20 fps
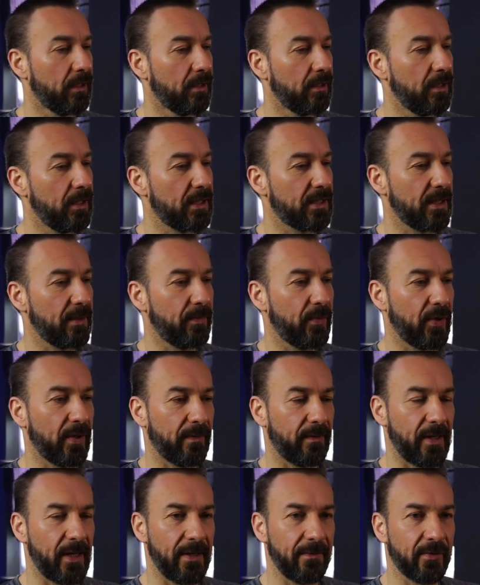Next up we have
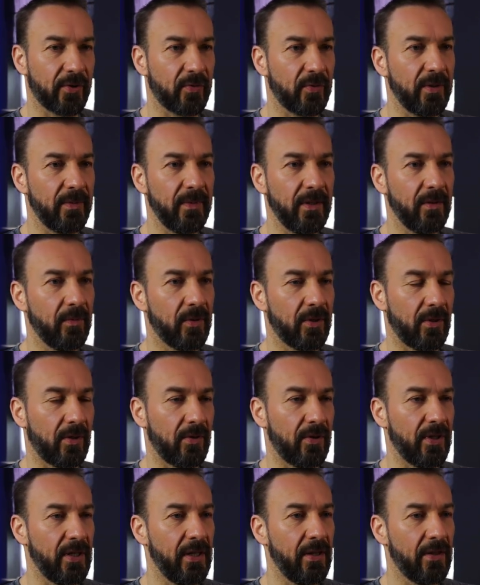live streaming, we
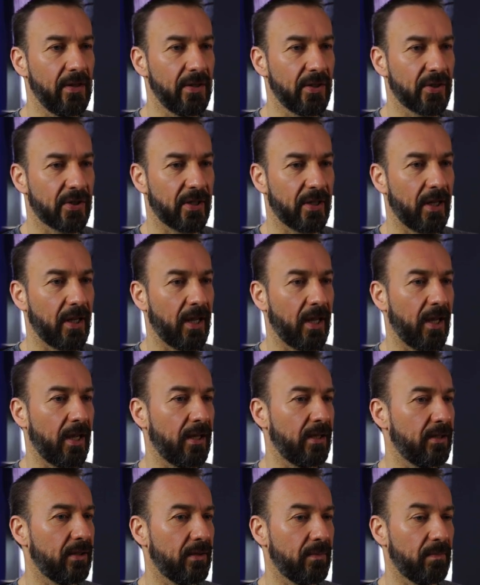don't need this
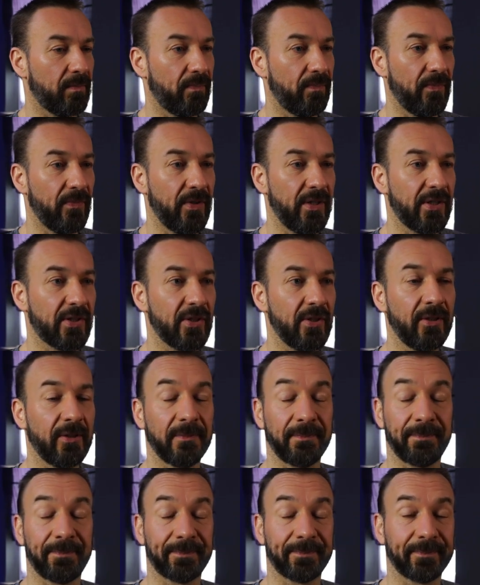and that's
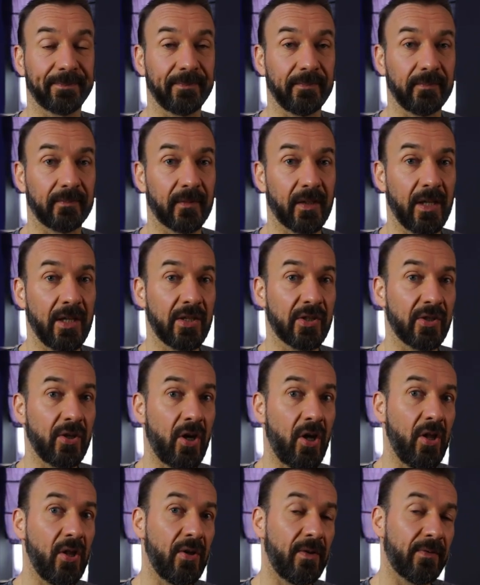all. That's
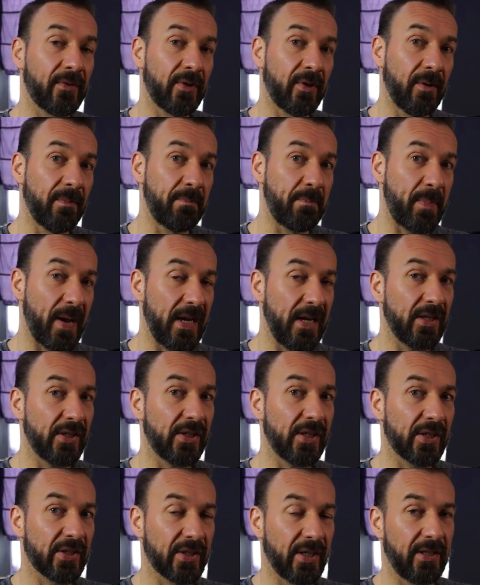all of the
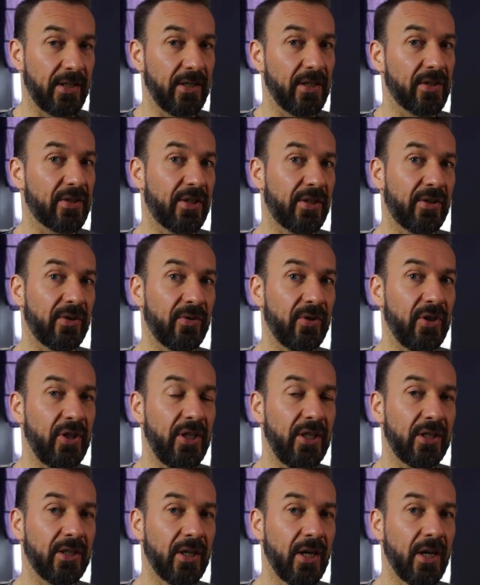basic settings that you
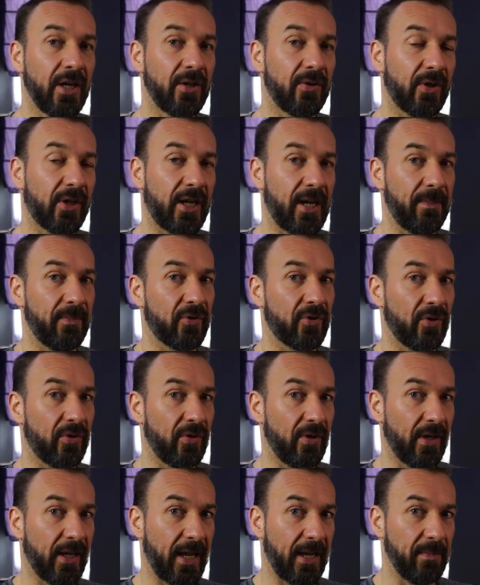need to capture
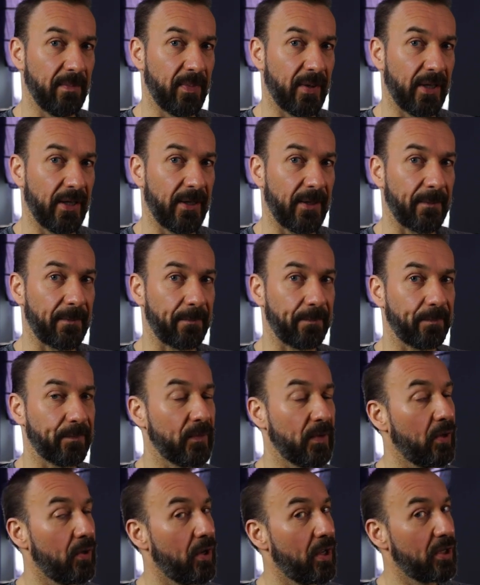your gameplay.
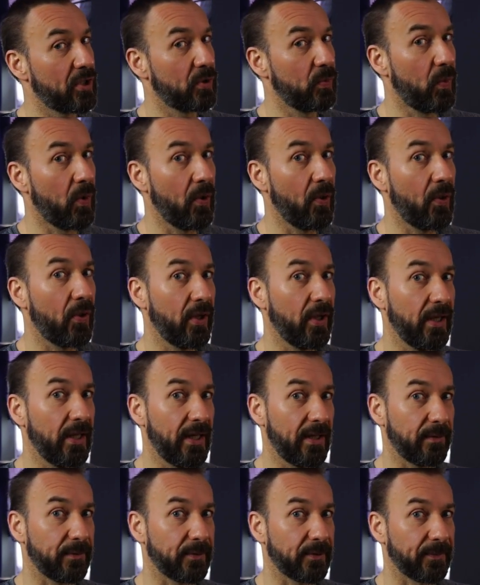Now there's one thing
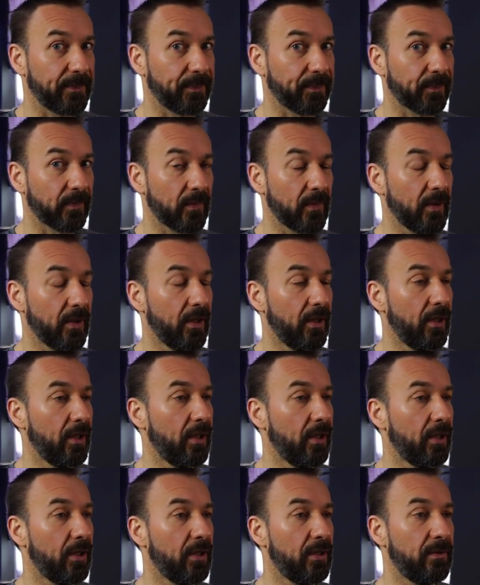left.
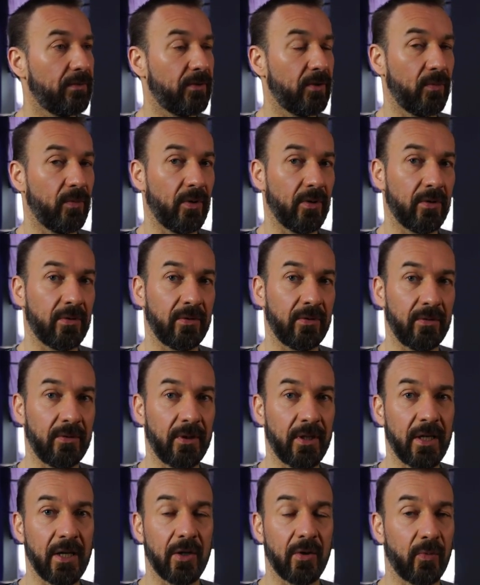If you want
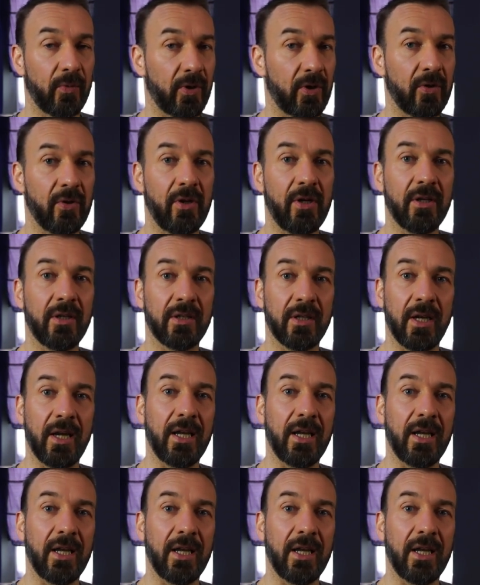to record